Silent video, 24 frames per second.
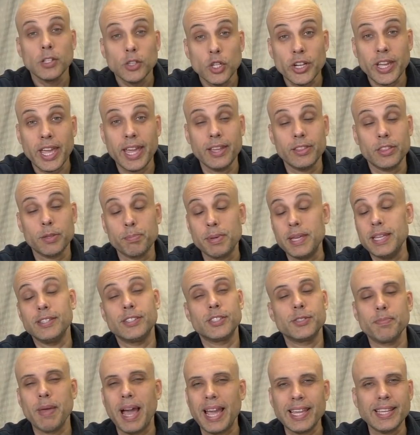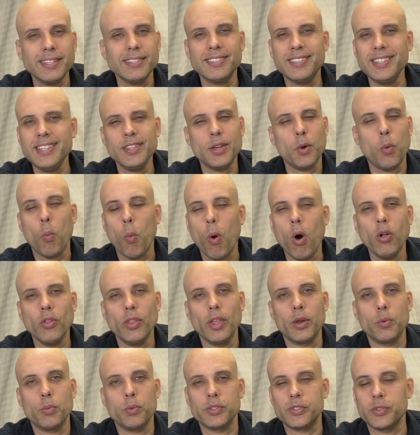Looking at the piece, I can see that
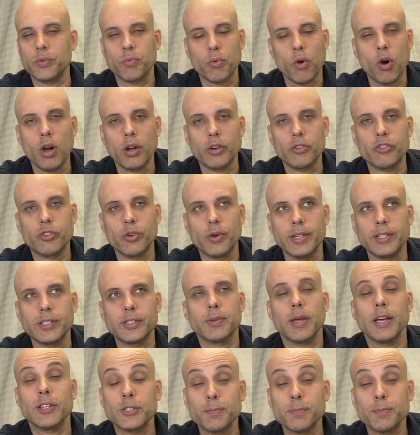walnut was the wrong choice,